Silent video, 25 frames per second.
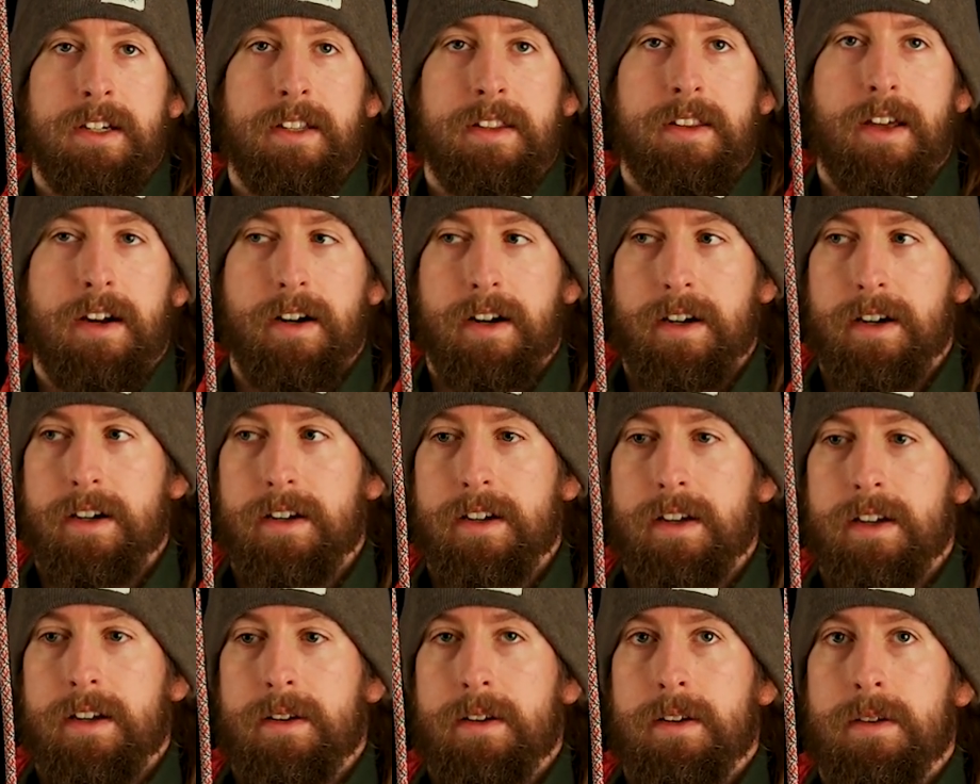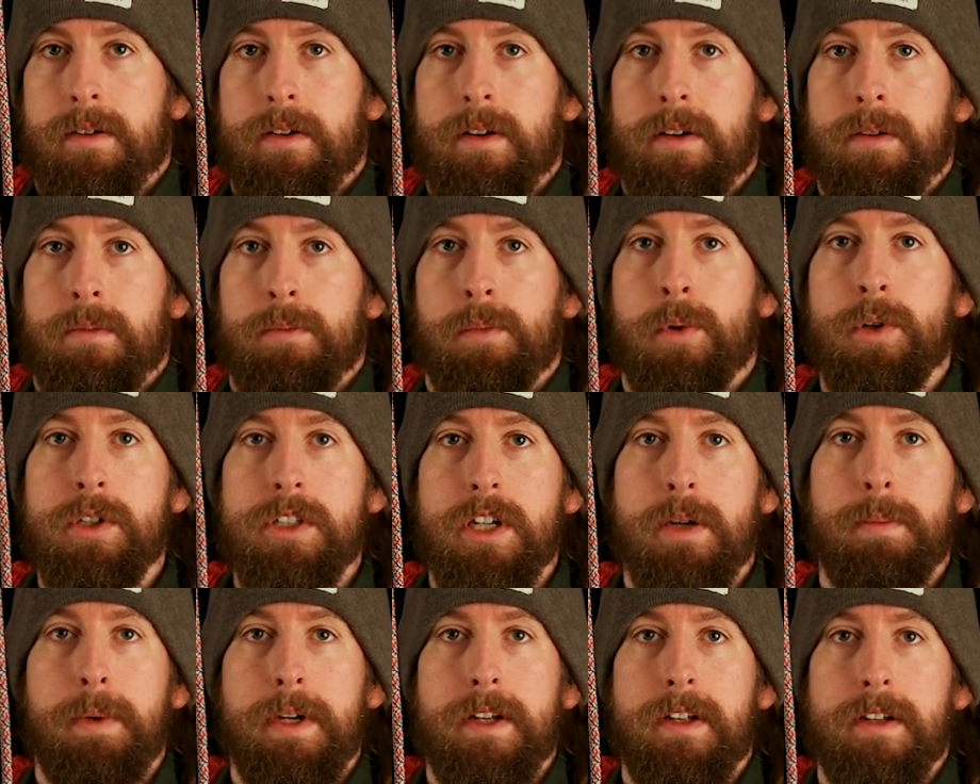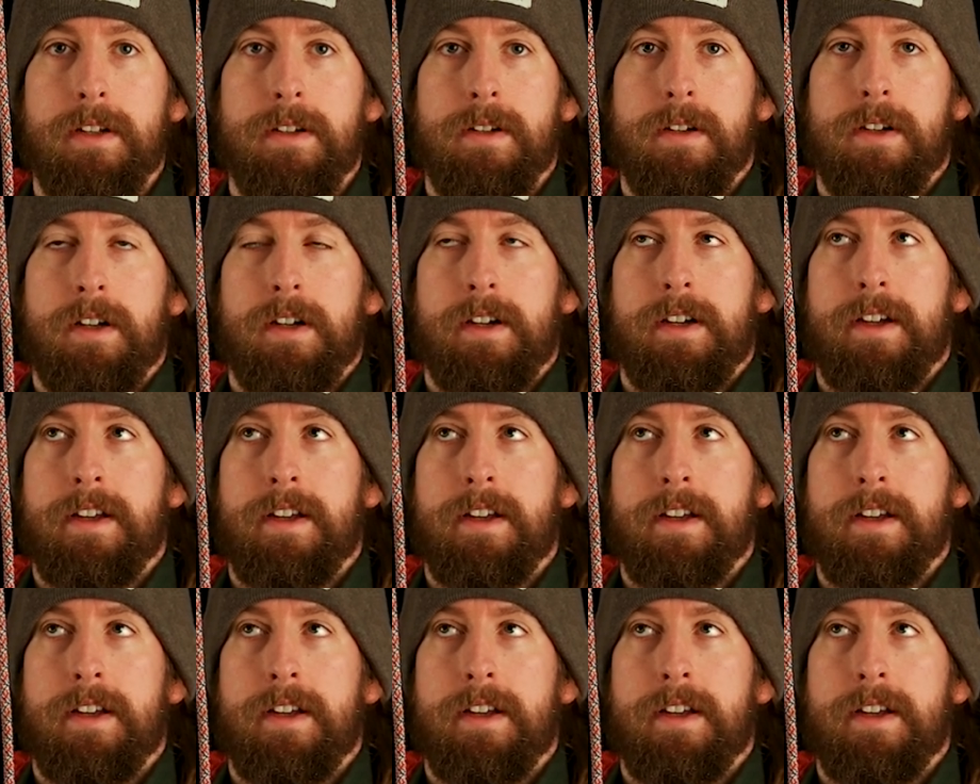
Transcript: There are multiple